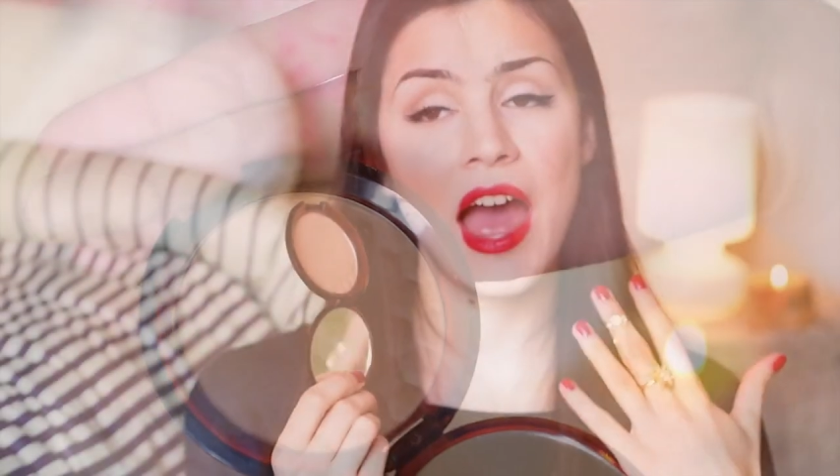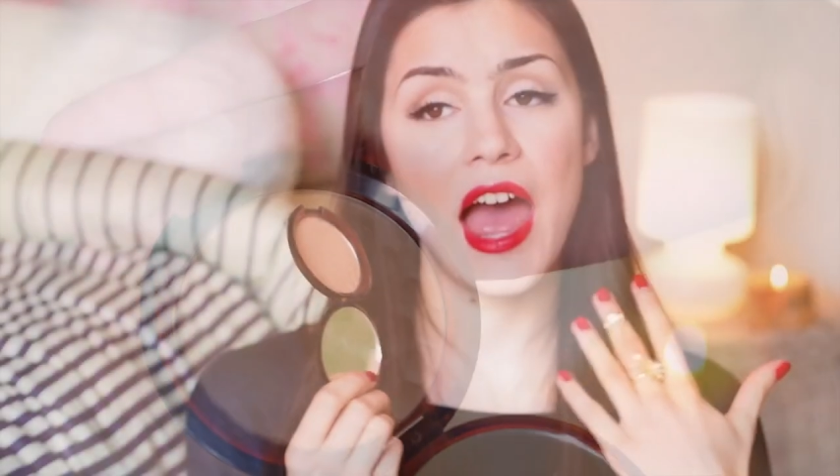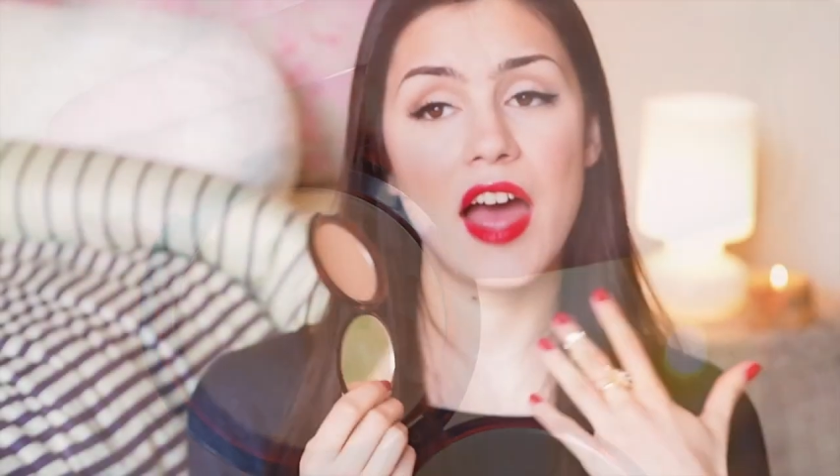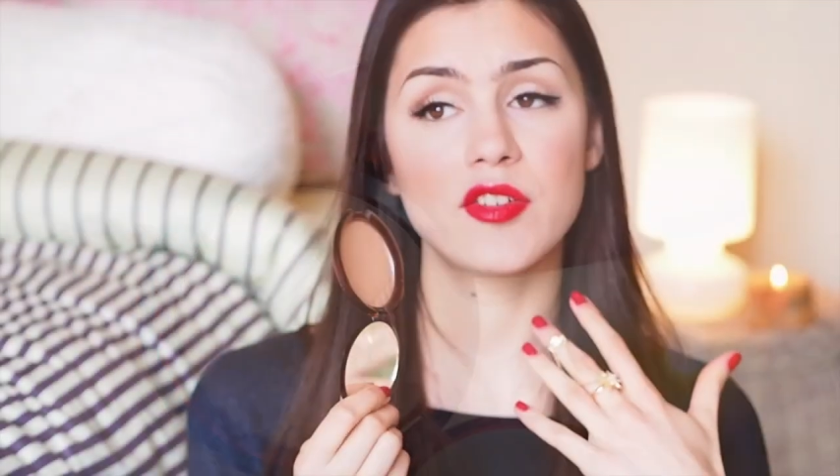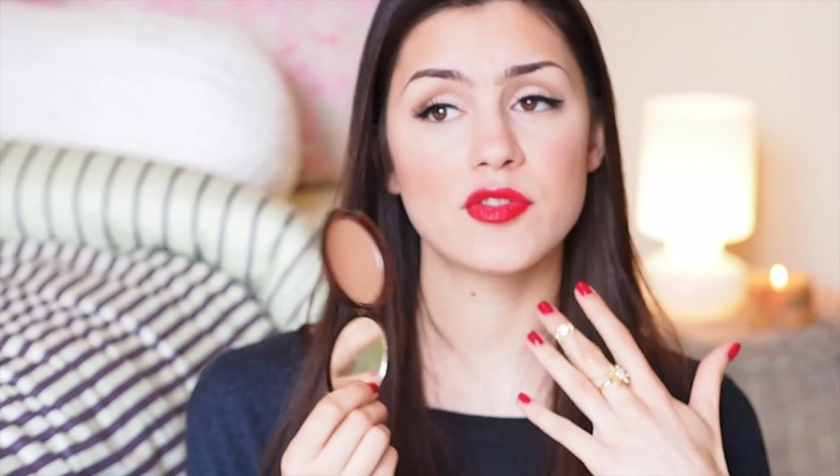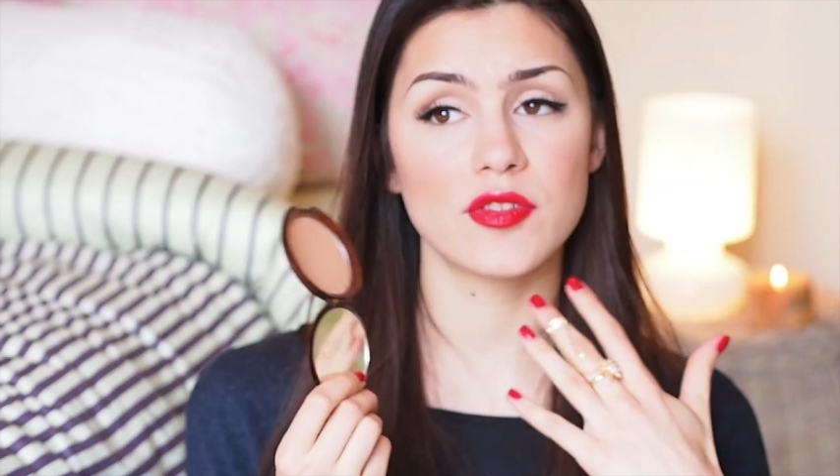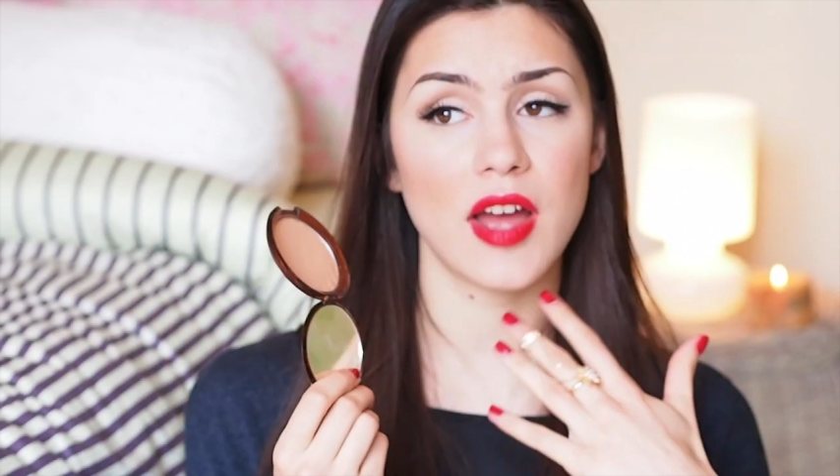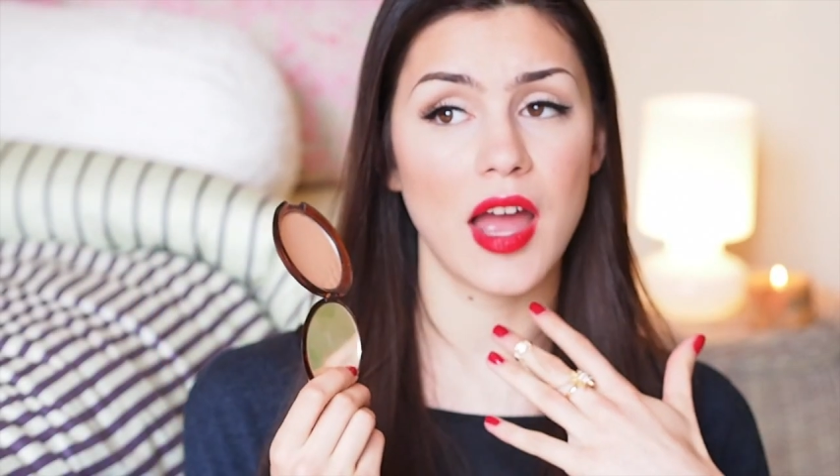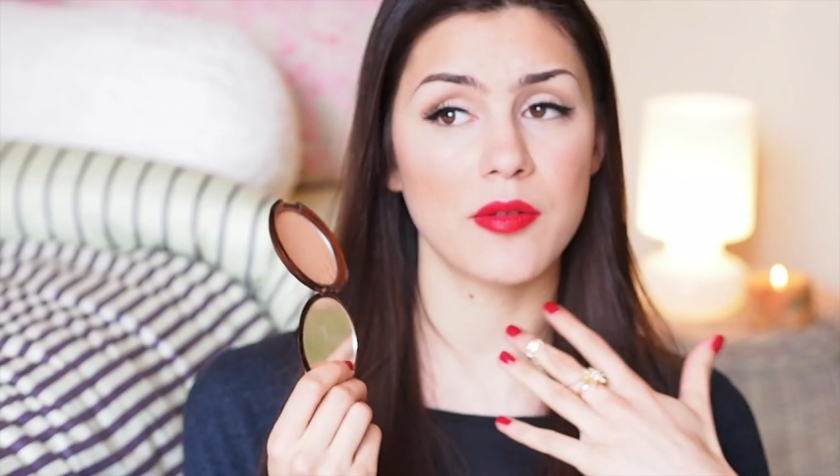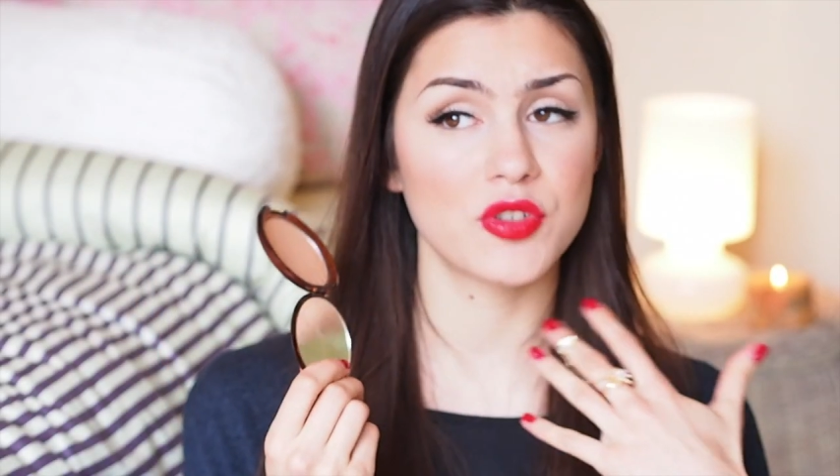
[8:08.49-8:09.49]
I have
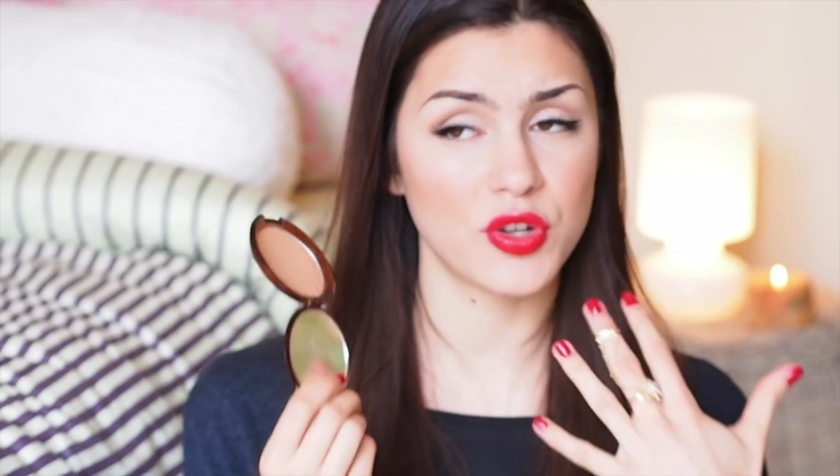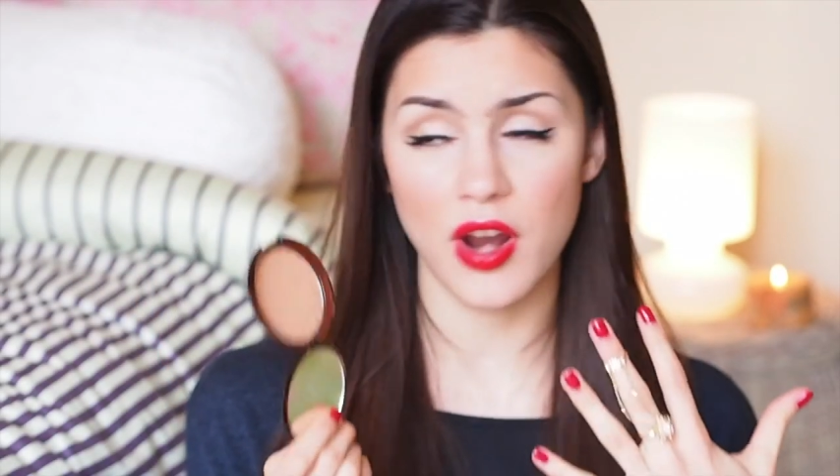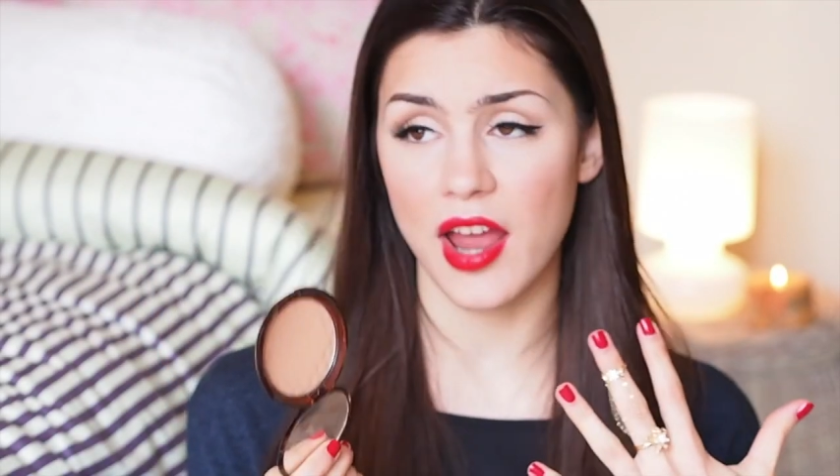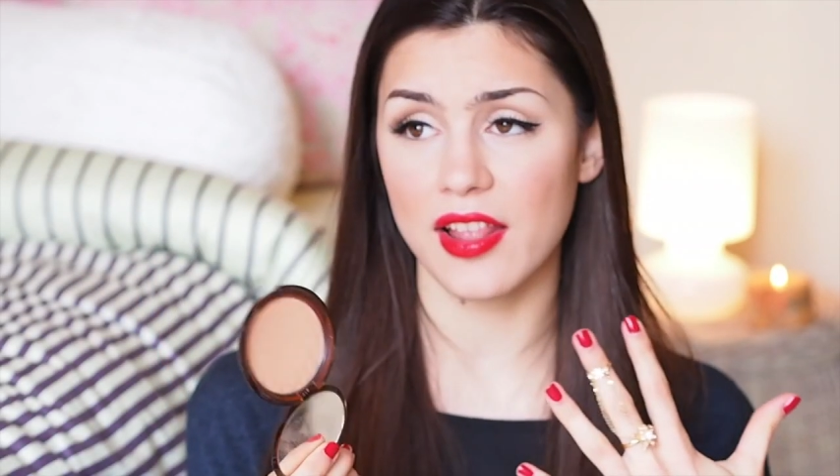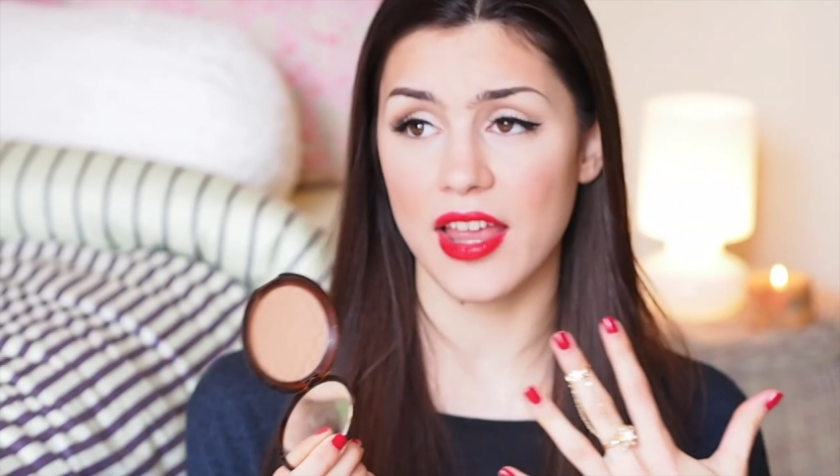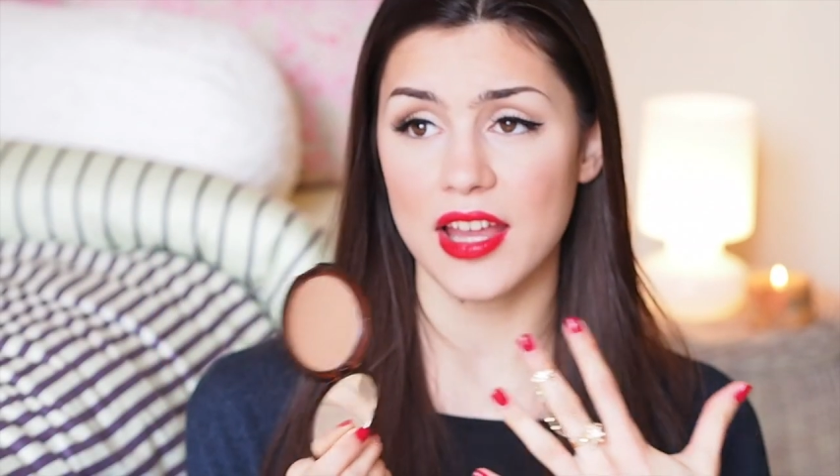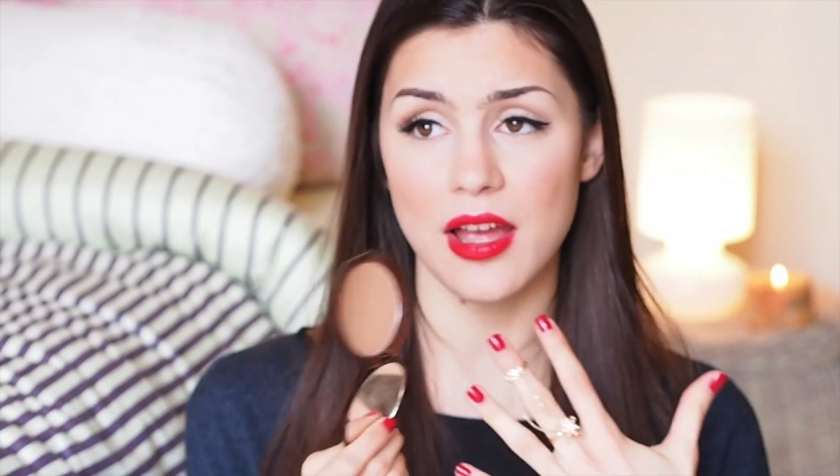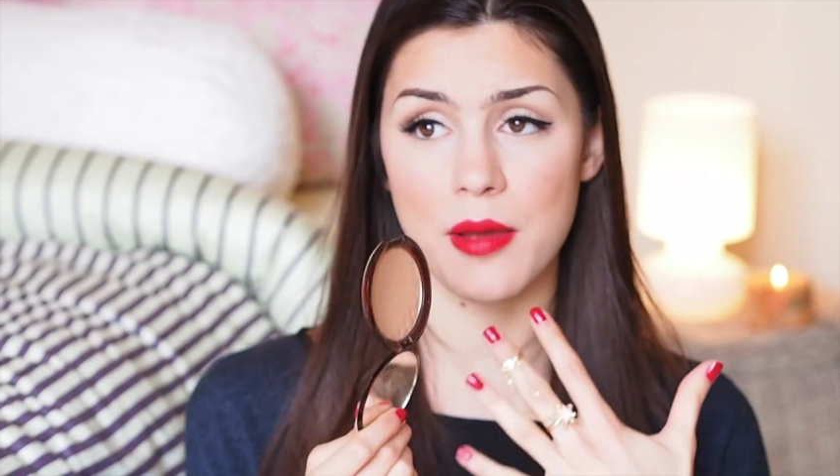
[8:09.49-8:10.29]
tried like